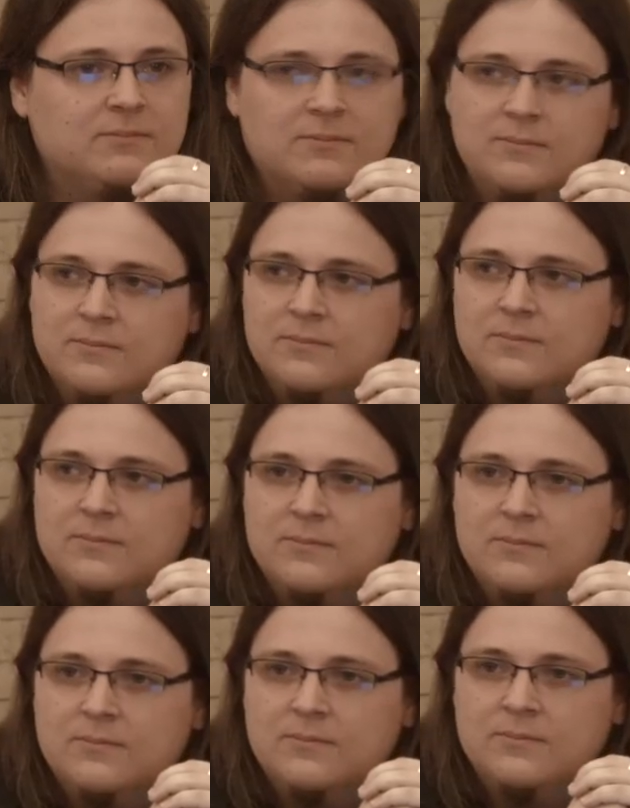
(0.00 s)

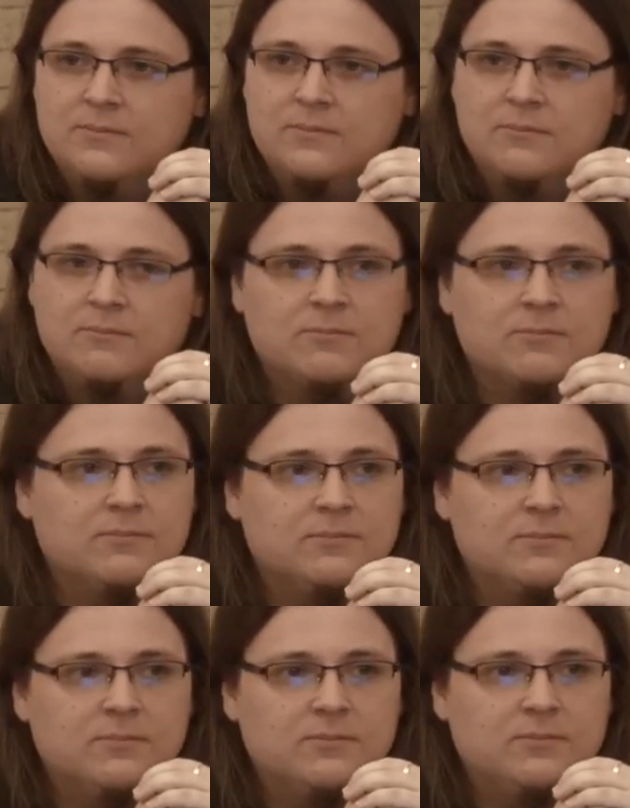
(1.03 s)

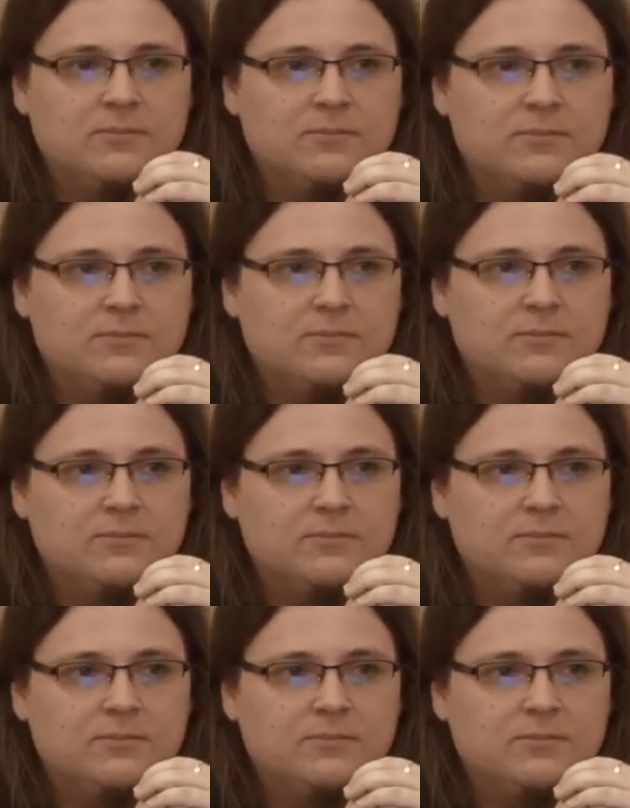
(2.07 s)
(silence)